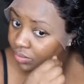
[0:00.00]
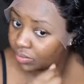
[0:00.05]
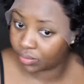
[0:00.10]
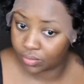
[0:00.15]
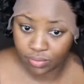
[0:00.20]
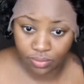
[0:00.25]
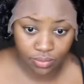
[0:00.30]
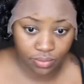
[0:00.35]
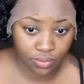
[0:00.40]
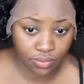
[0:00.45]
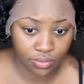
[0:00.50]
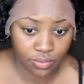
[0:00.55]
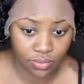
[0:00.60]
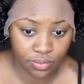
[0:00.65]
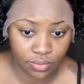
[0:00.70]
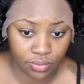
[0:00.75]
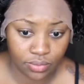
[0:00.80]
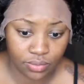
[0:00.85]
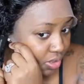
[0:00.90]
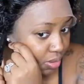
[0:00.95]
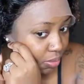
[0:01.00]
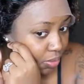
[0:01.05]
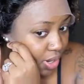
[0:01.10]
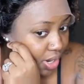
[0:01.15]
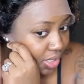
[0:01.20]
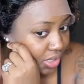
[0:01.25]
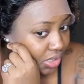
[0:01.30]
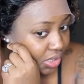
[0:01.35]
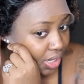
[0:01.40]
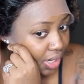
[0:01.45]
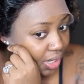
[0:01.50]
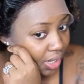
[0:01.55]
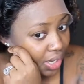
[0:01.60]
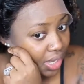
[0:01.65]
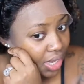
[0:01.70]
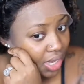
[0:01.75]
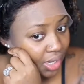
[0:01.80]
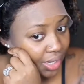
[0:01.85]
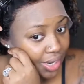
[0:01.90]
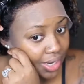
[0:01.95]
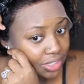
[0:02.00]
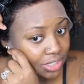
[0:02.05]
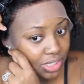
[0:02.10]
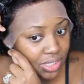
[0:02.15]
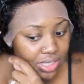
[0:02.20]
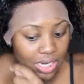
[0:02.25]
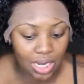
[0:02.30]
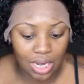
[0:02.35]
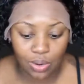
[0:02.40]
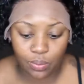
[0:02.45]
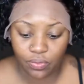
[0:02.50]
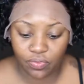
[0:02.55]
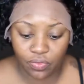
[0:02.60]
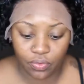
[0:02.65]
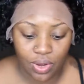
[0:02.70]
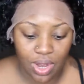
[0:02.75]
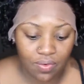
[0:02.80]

and you know, just went ahead and started to slay.